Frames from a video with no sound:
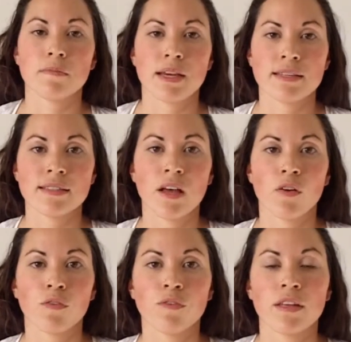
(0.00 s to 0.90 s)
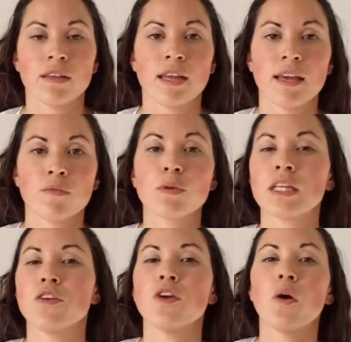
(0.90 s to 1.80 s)
myself and
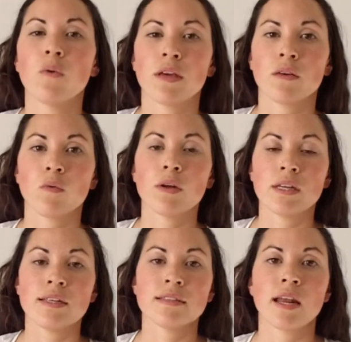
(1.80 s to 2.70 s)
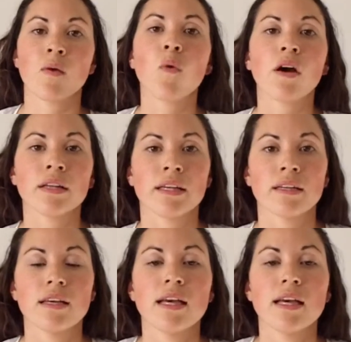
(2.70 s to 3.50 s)
really knowing what it is that I wanted.